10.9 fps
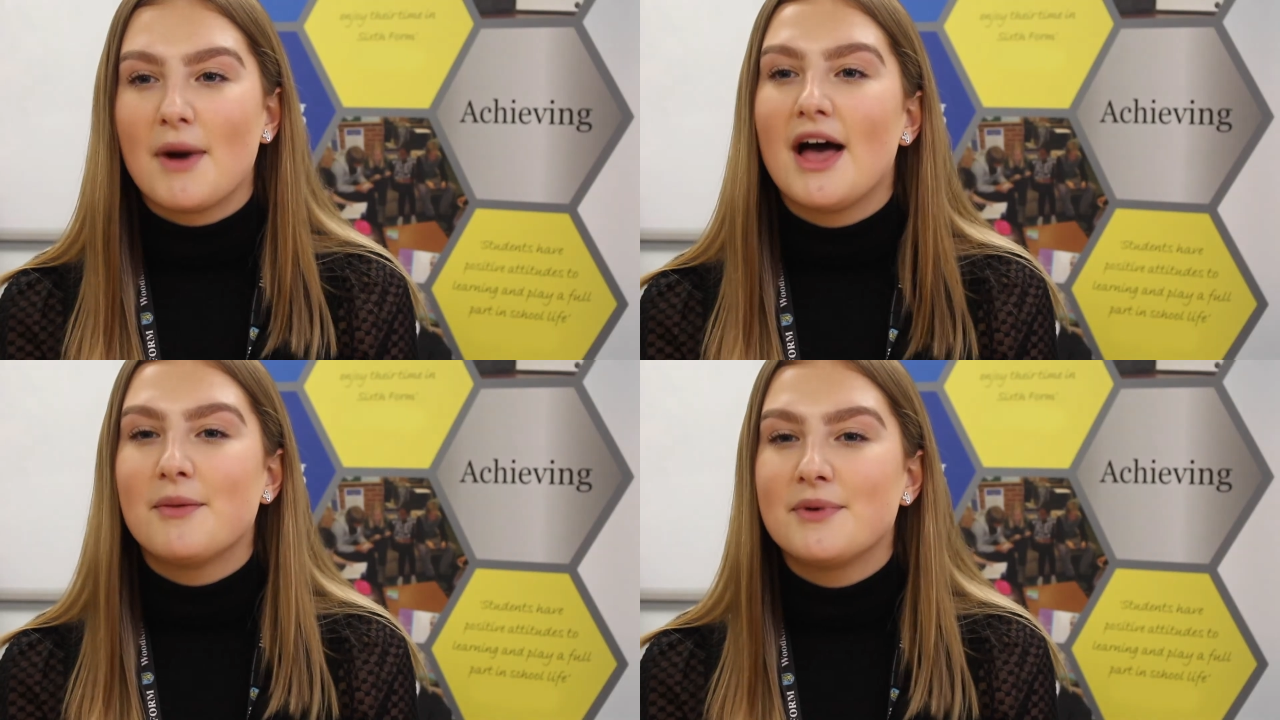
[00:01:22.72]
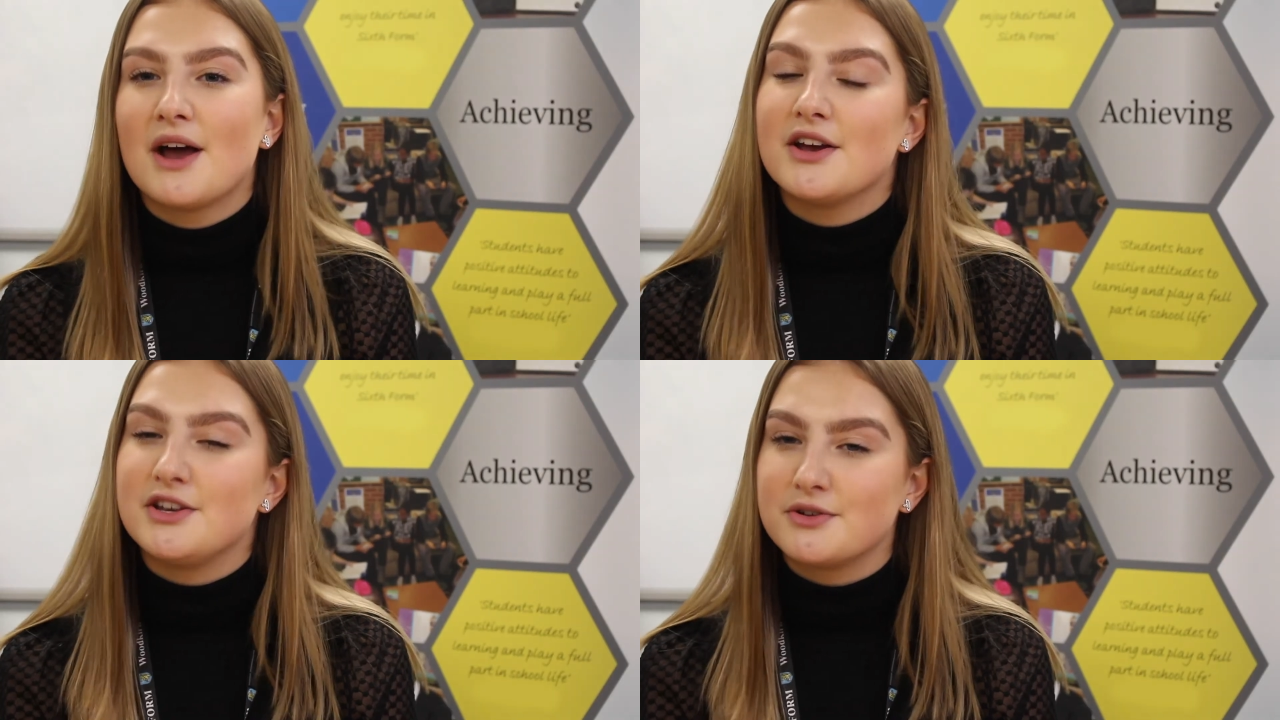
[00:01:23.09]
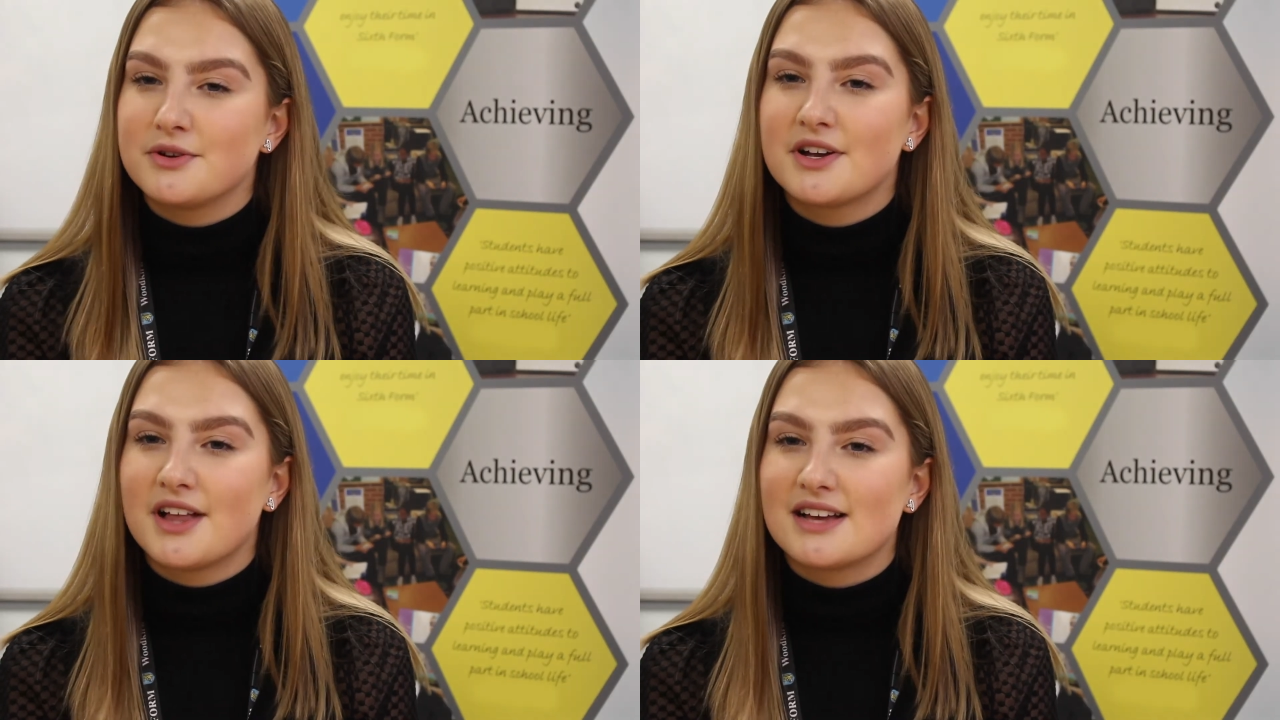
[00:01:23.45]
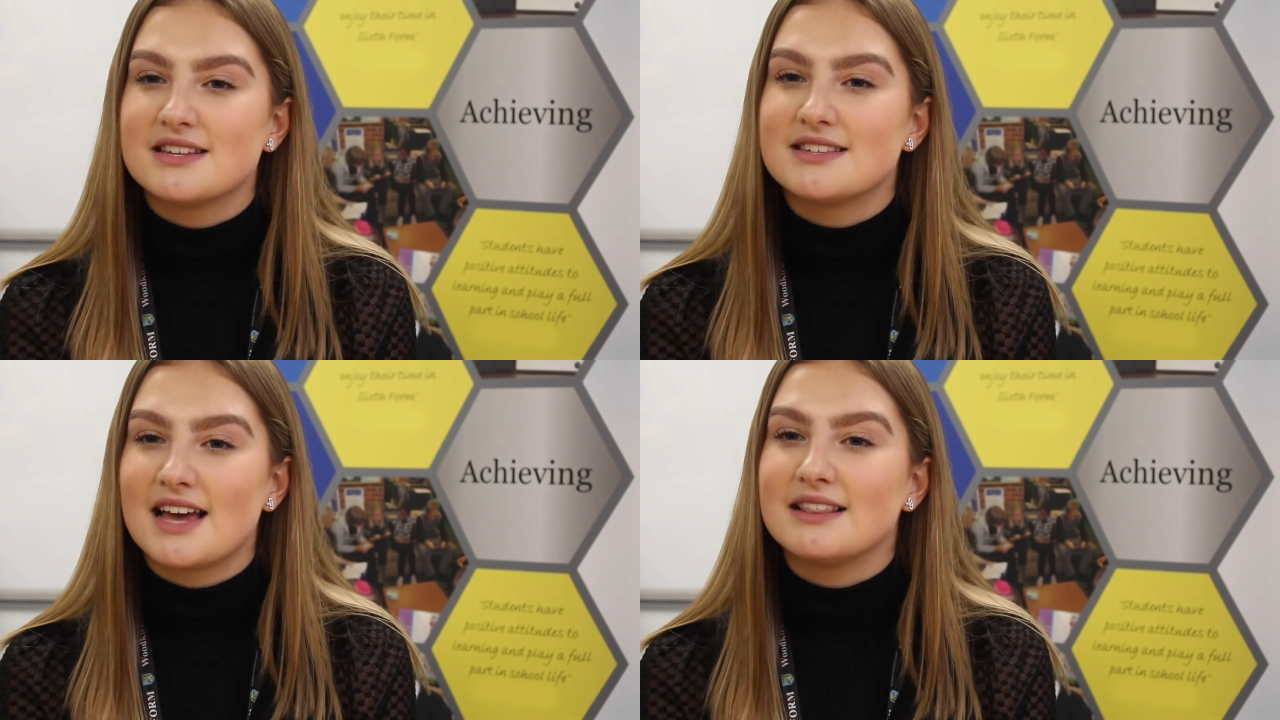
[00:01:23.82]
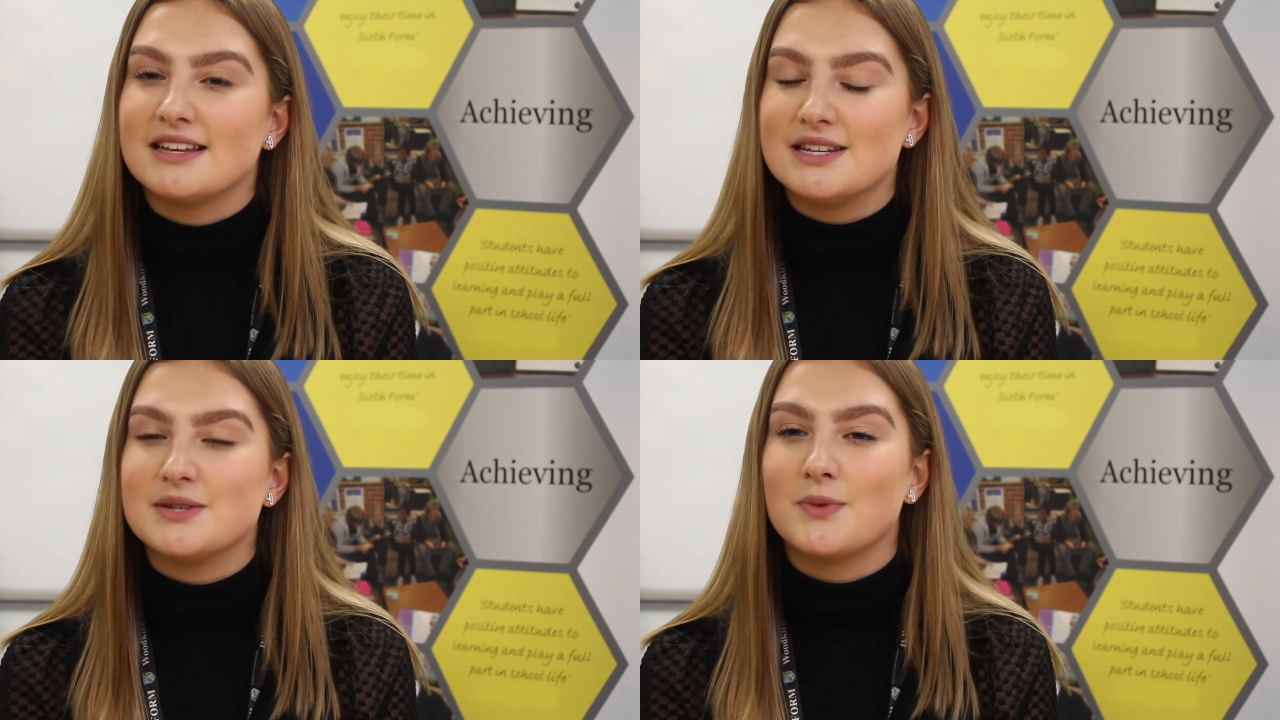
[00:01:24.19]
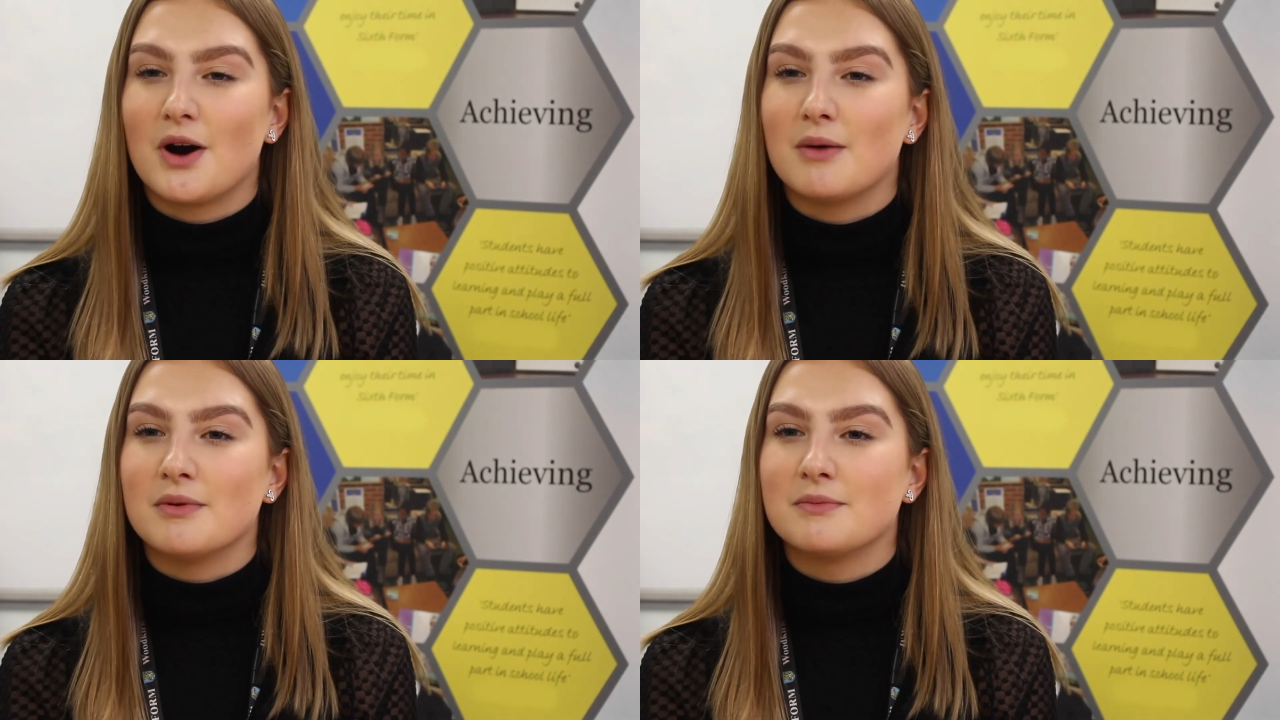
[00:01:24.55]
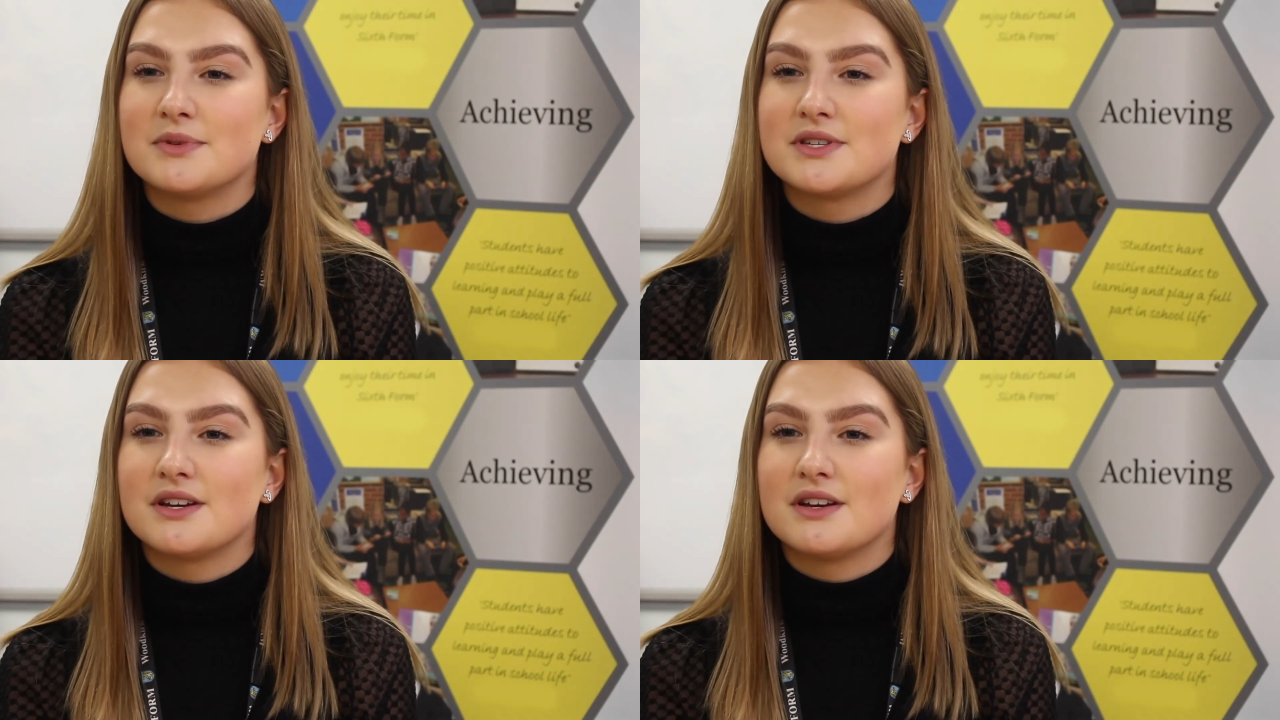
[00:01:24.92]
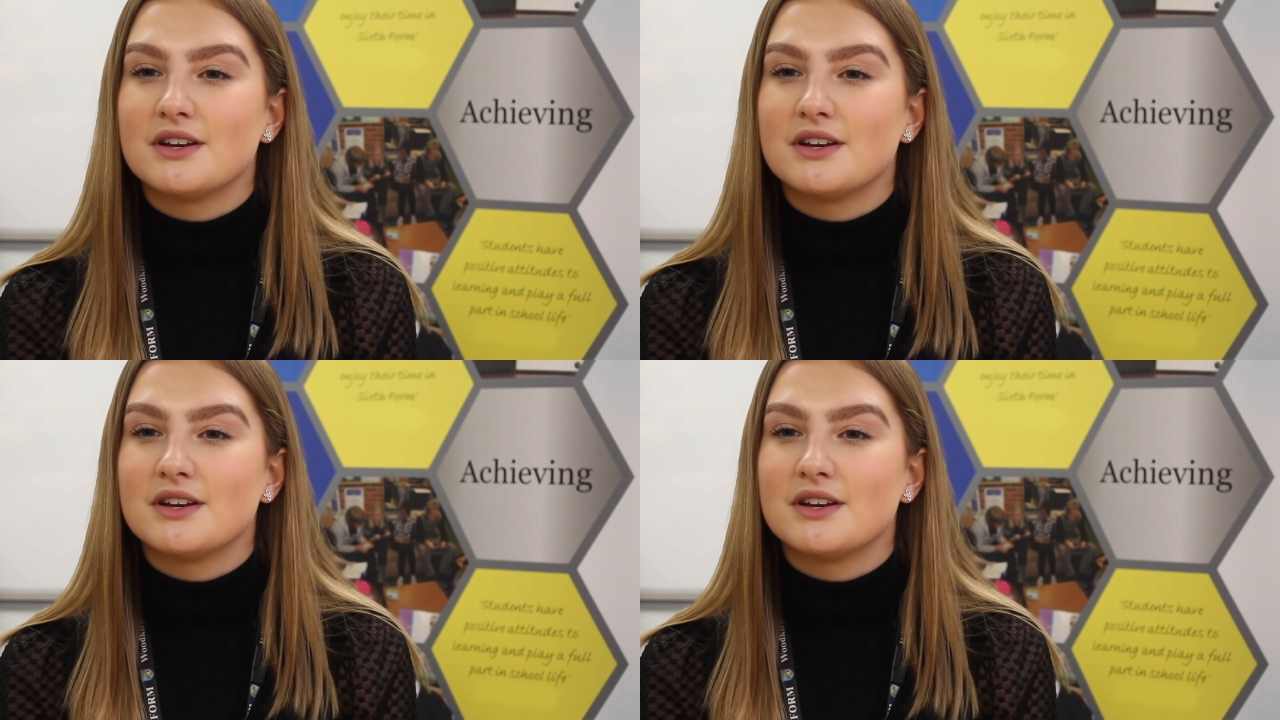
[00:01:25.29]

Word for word: by helping out in younger classes and leading warm-ups